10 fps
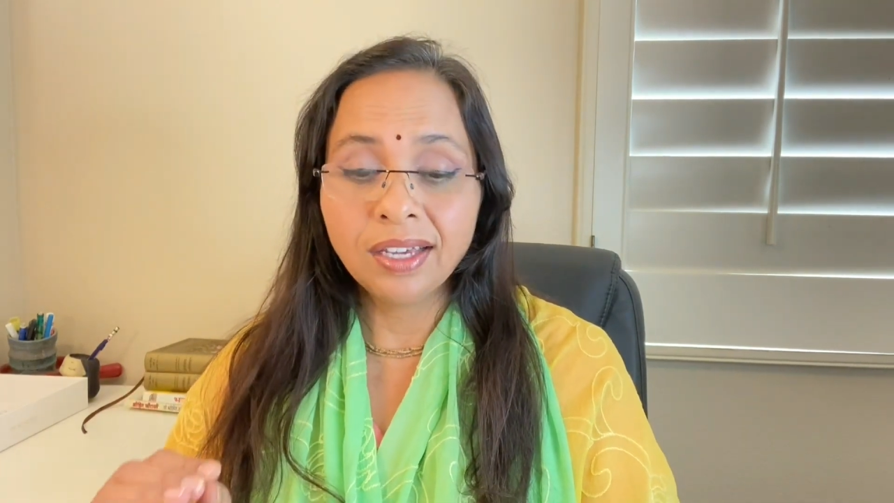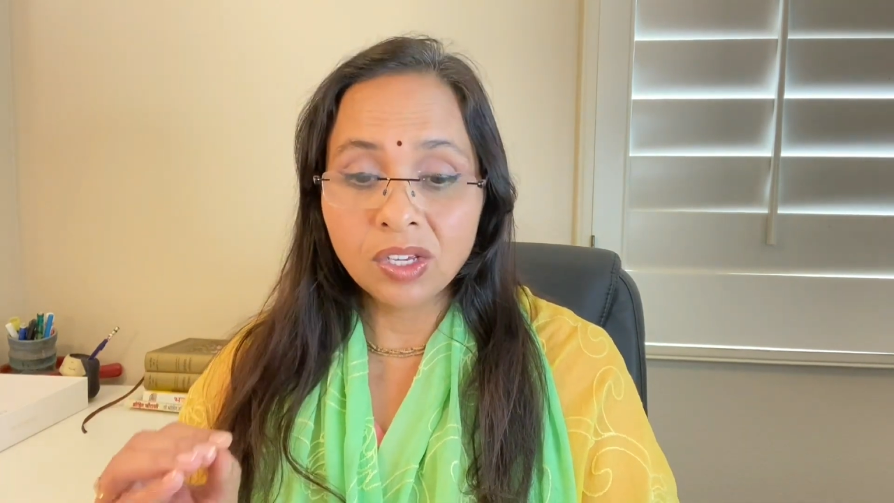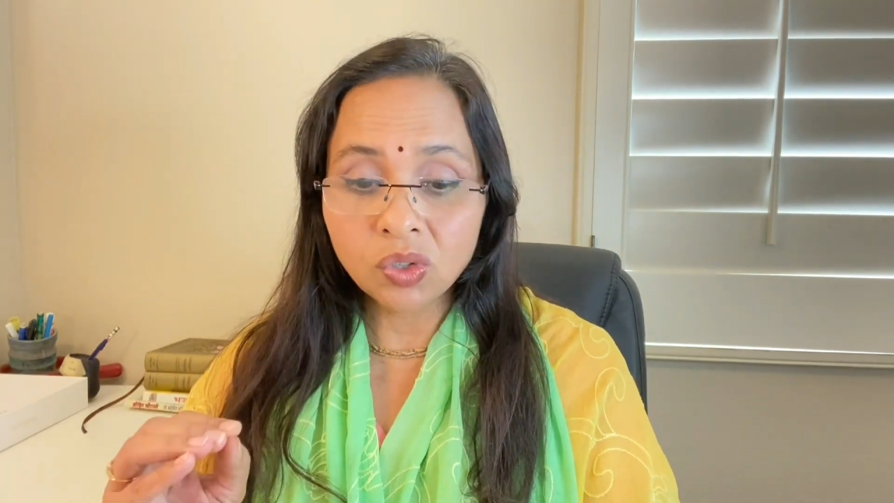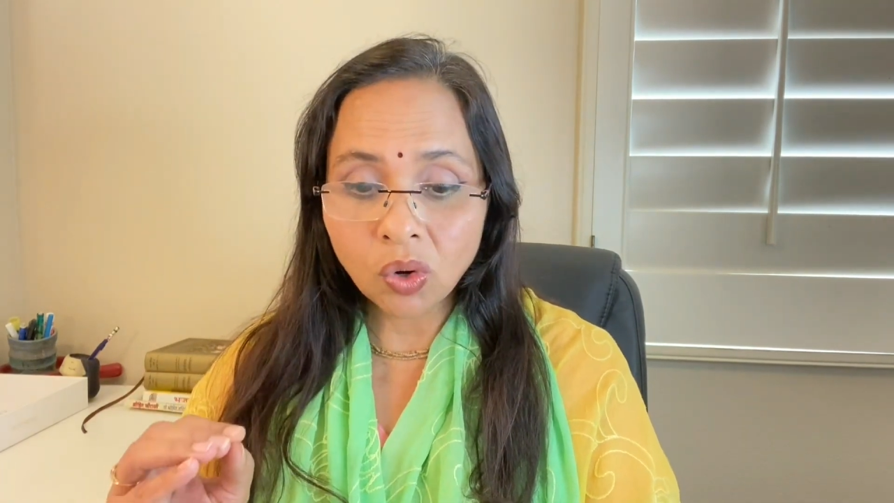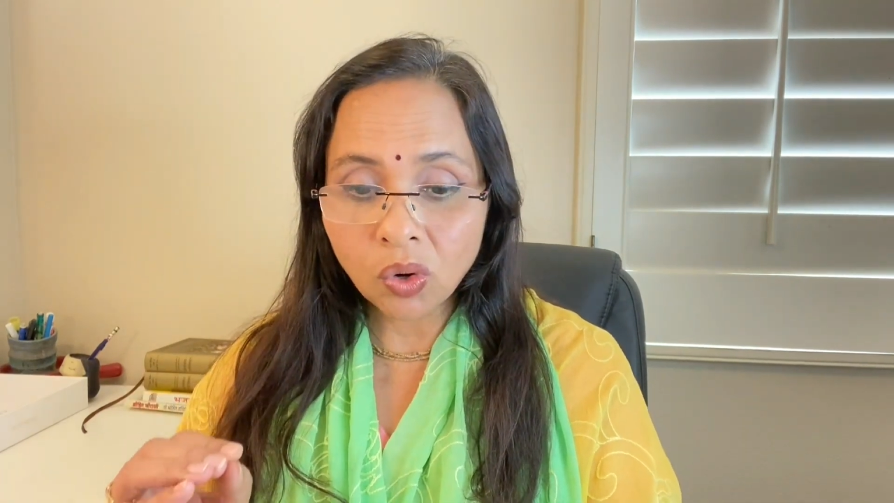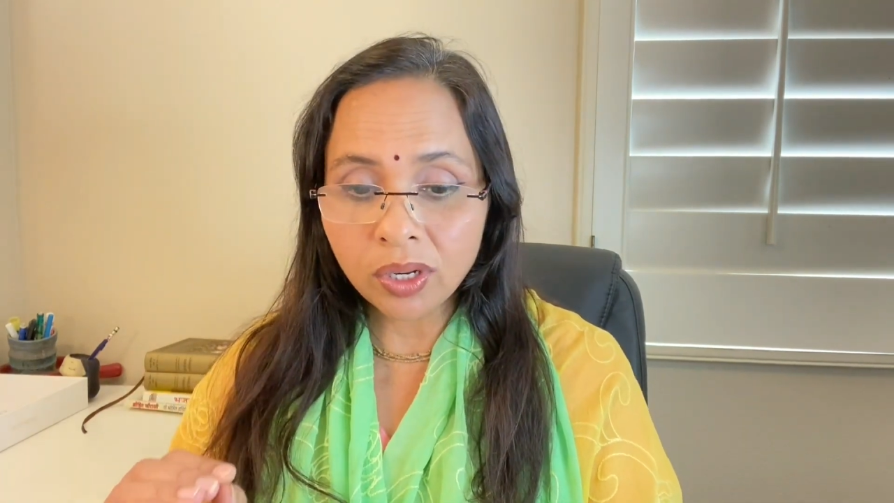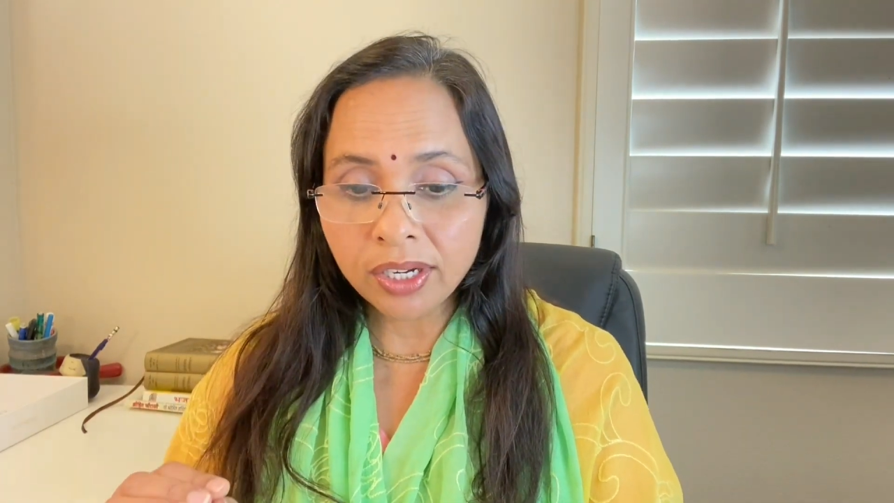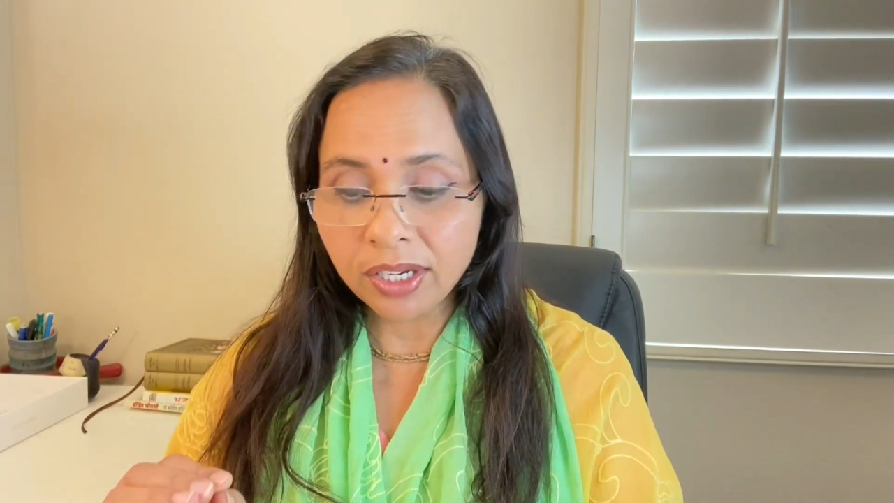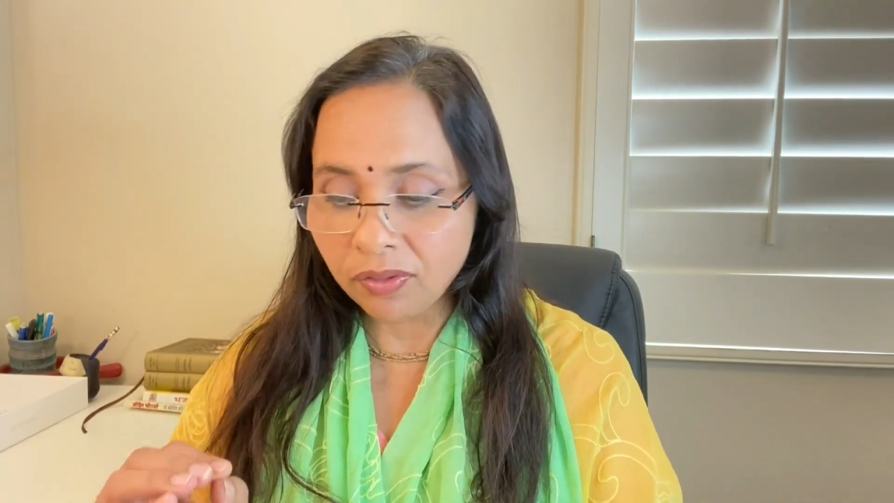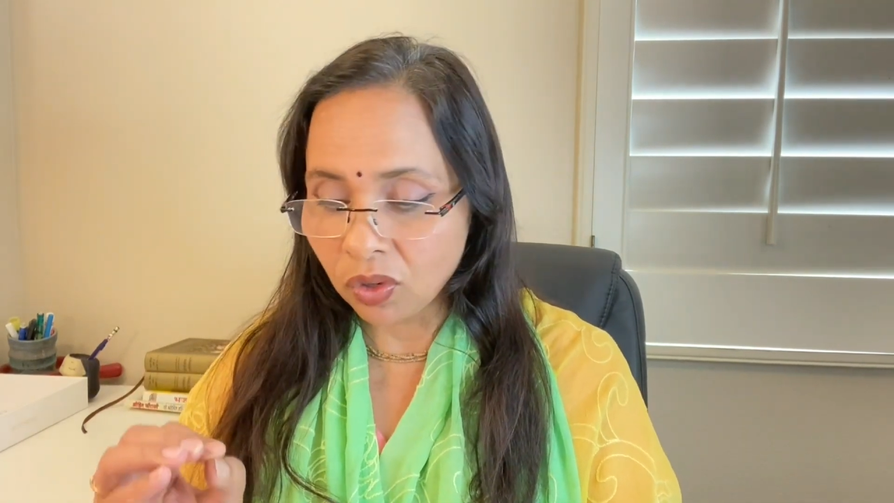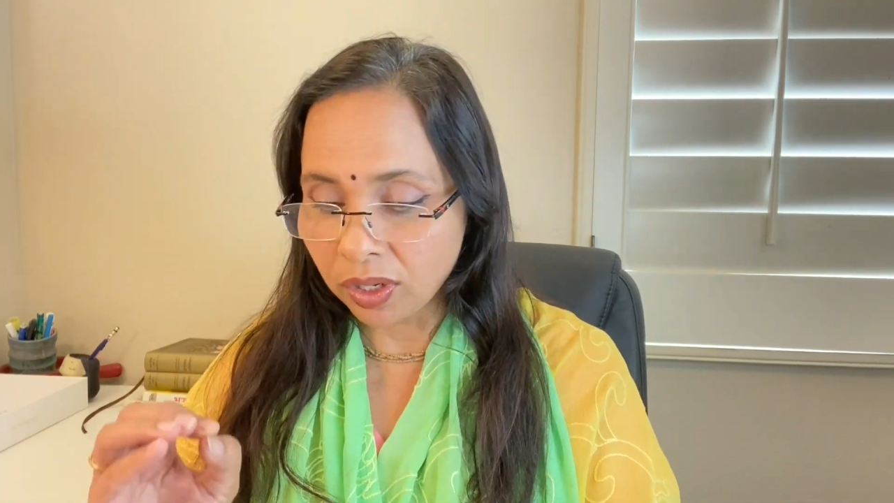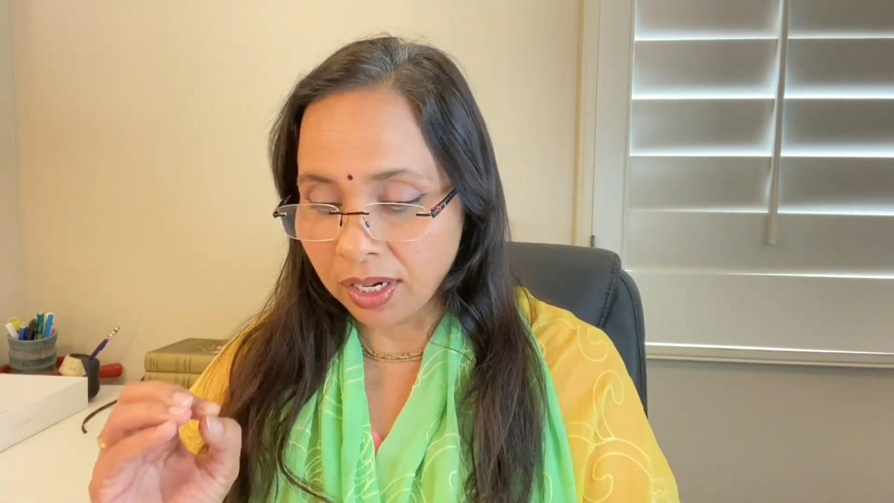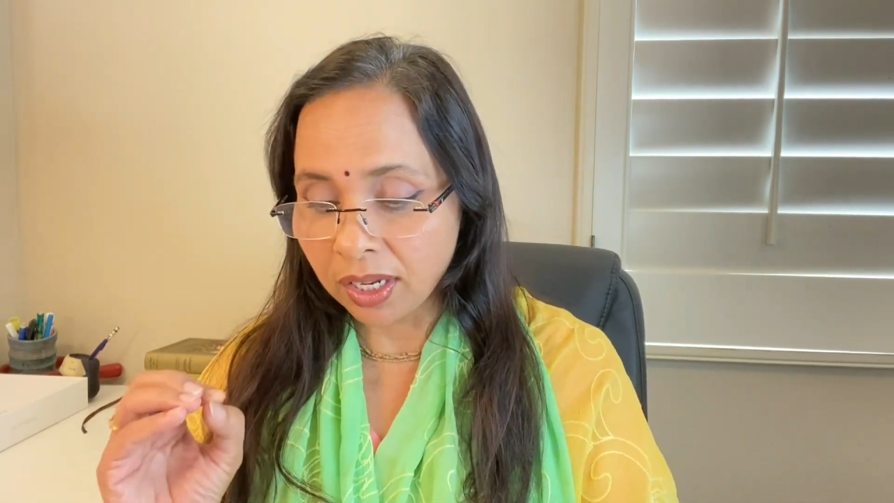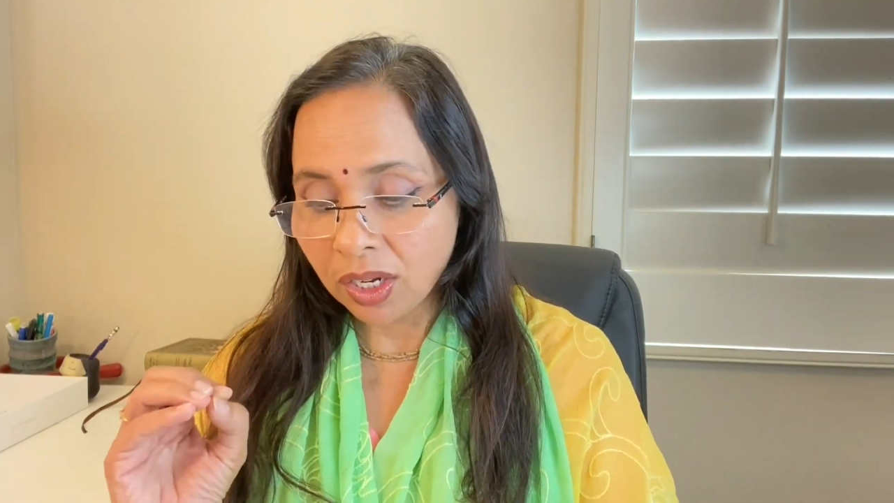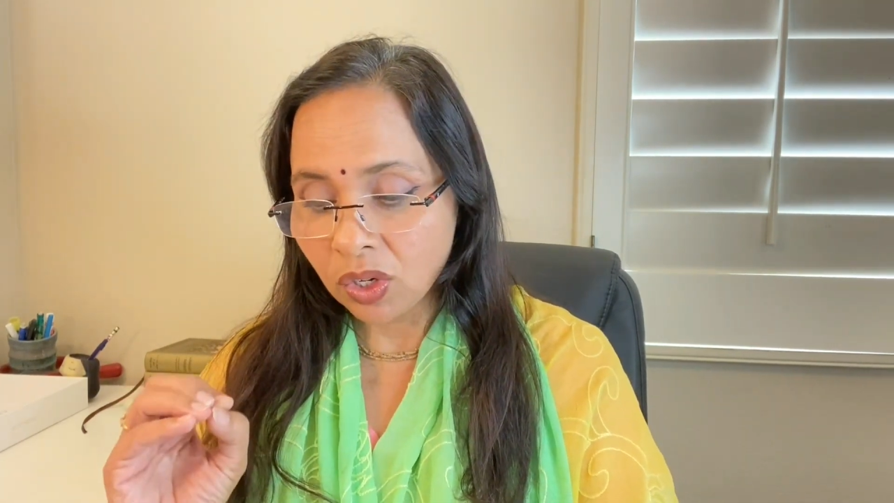is wholly
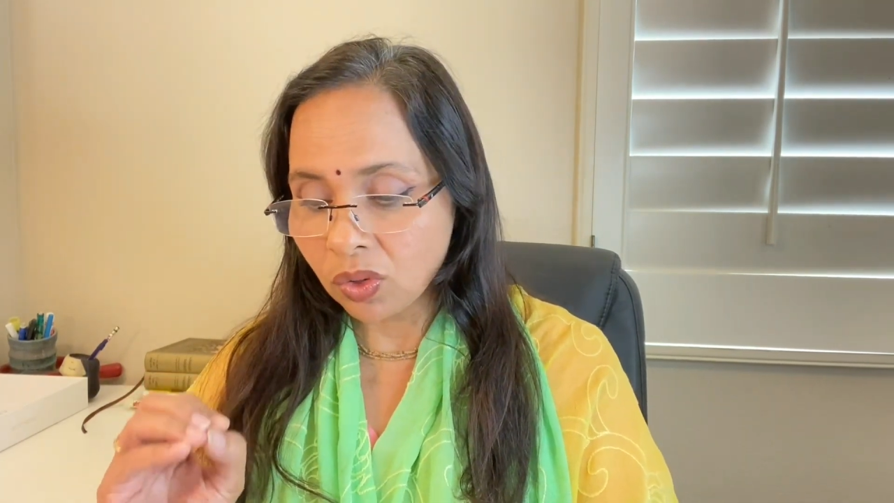devoted